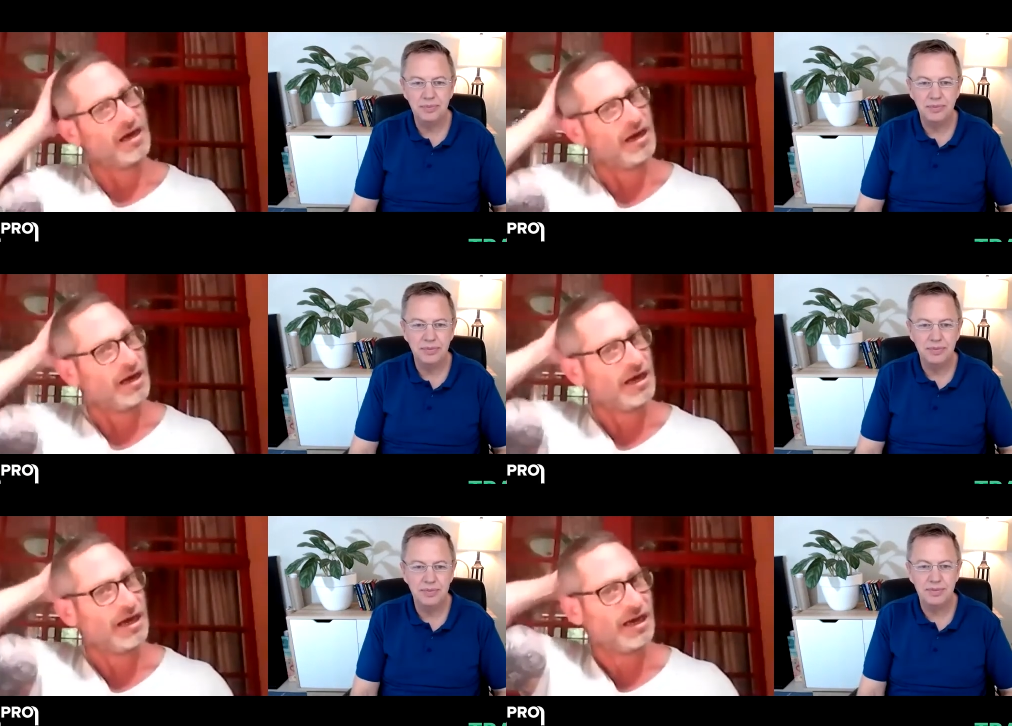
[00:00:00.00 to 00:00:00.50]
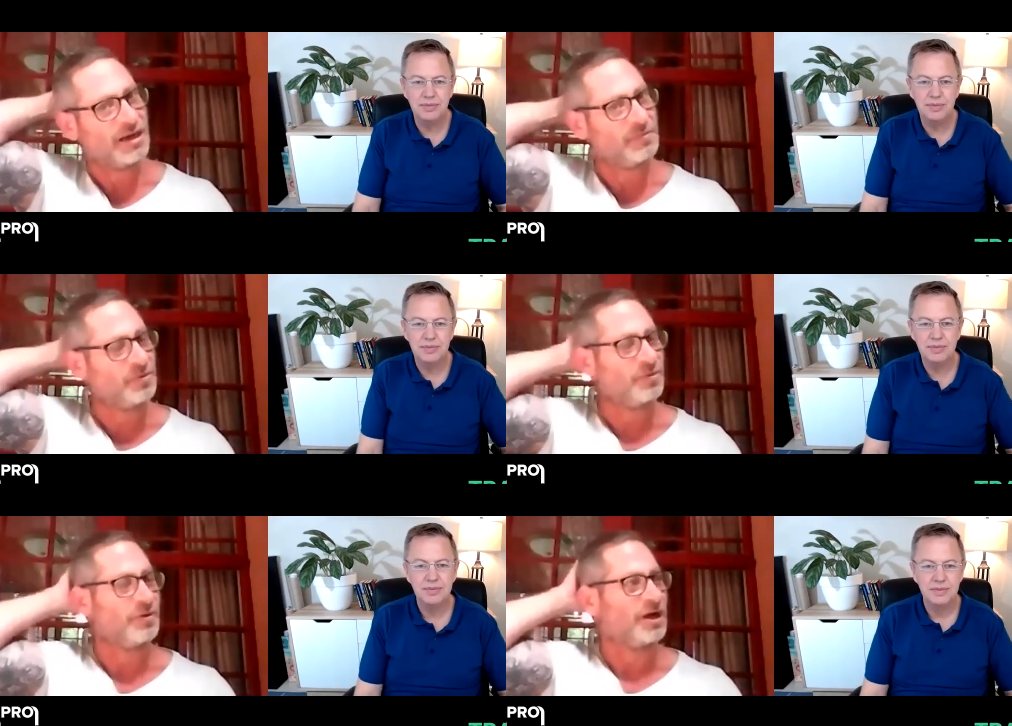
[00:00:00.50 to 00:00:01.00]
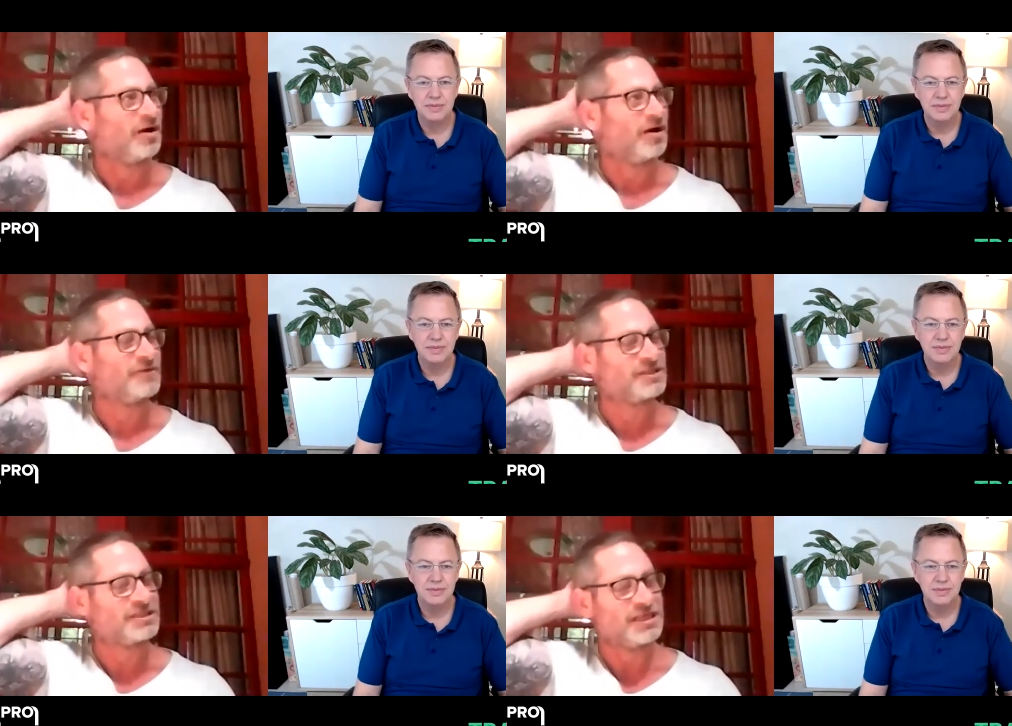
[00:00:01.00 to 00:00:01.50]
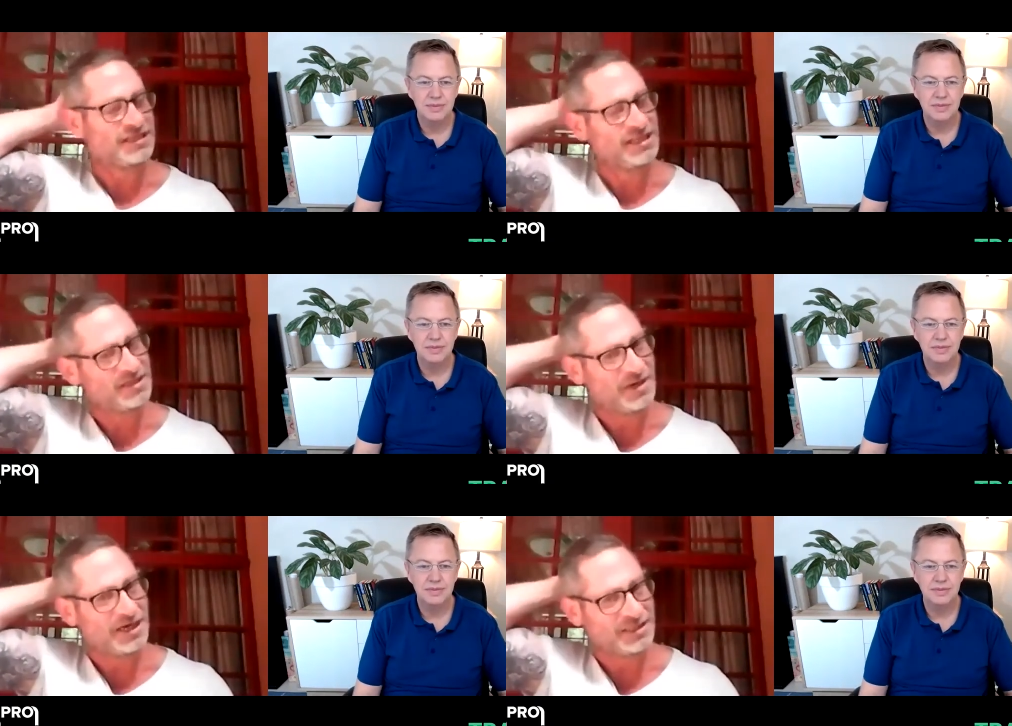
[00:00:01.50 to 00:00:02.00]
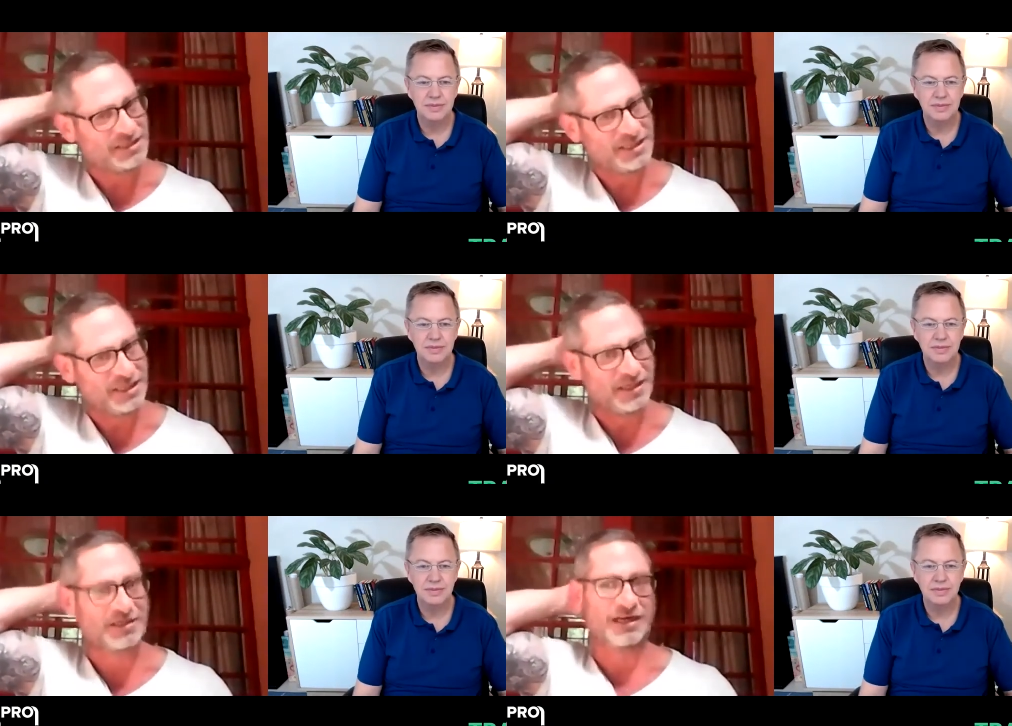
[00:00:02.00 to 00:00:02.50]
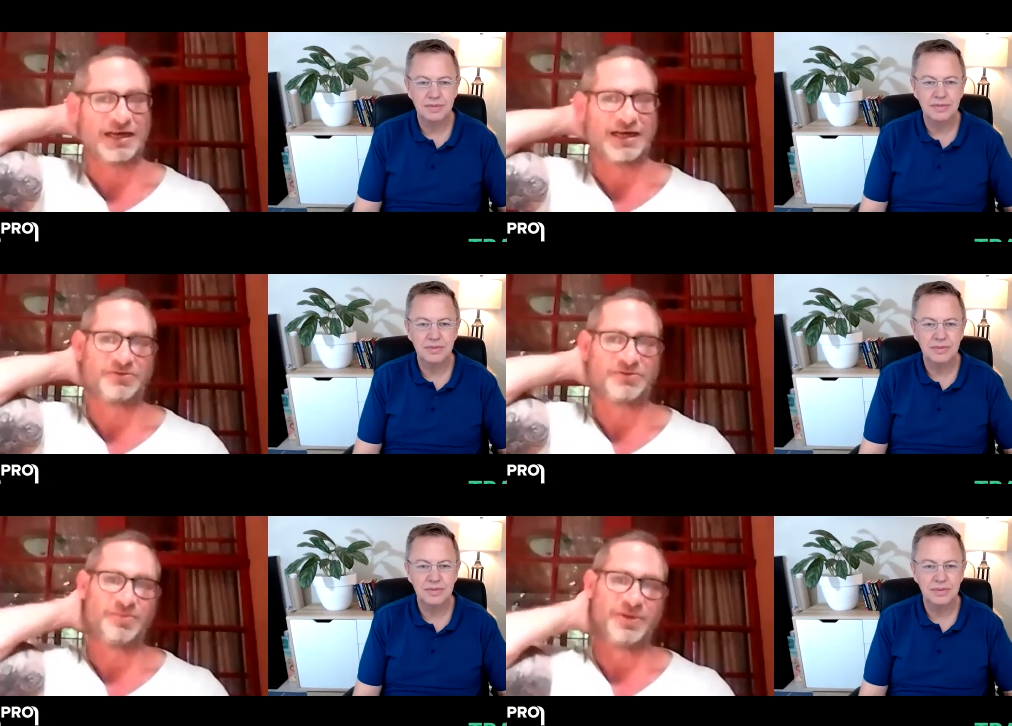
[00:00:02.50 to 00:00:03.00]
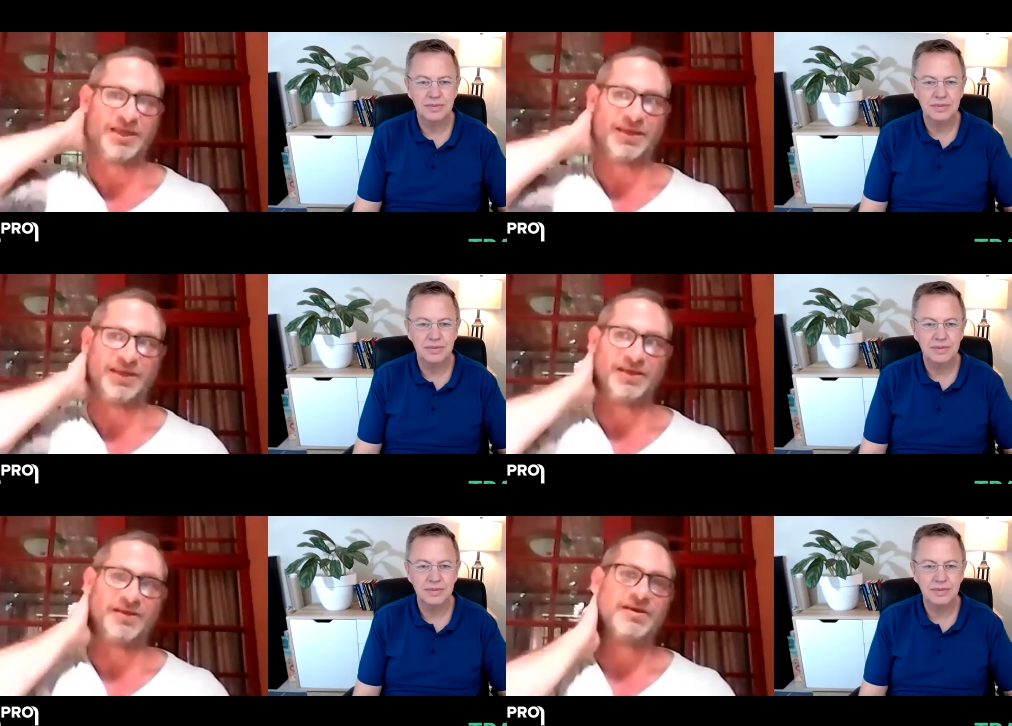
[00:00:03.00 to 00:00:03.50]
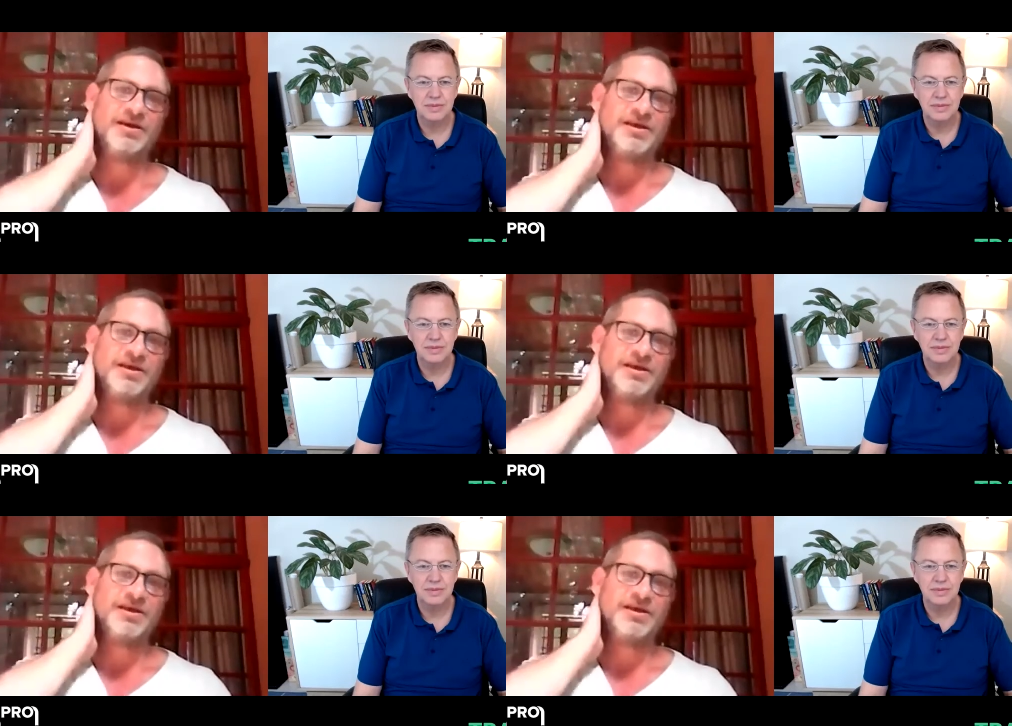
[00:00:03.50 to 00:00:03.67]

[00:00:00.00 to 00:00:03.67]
Speaker 1: Um, well, obviously, I think my ideal client would be